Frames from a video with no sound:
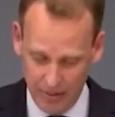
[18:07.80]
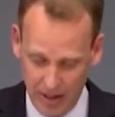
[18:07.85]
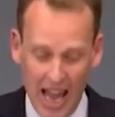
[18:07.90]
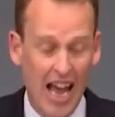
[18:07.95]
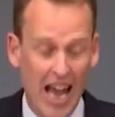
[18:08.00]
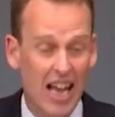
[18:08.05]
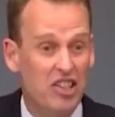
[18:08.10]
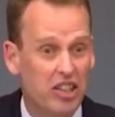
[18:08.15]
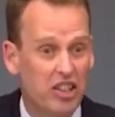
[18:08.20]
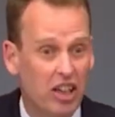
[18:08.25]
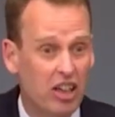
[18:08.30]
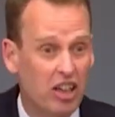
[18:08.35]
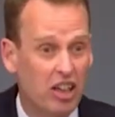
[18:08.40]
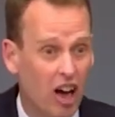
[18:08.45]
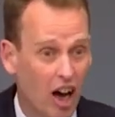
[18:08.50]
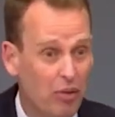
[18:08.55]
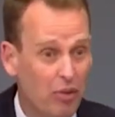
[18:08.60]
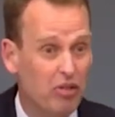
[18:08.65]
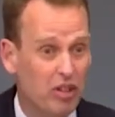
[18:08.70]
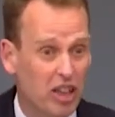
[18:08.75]
Has the
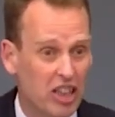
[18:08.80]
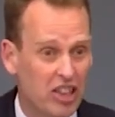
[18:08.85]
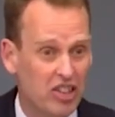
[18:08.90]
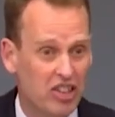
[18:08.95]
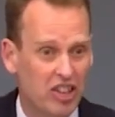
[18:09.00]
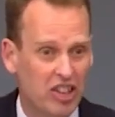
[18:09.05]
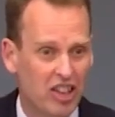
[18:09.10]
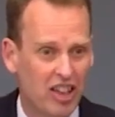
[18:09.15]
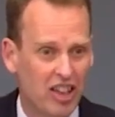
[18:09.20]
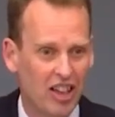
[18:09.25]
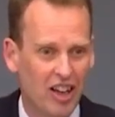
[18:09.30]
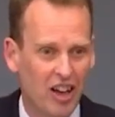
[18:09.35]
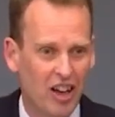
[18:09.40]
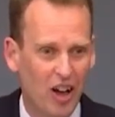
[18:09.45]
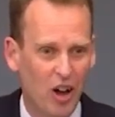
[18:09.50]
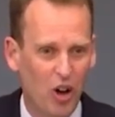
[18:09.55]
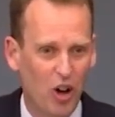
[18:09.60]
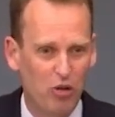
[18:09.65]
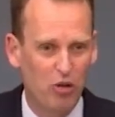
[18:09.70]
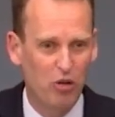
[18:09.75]
coverage
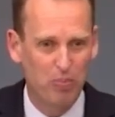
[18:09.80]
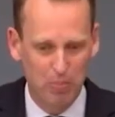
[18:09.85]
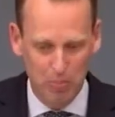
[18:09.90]
of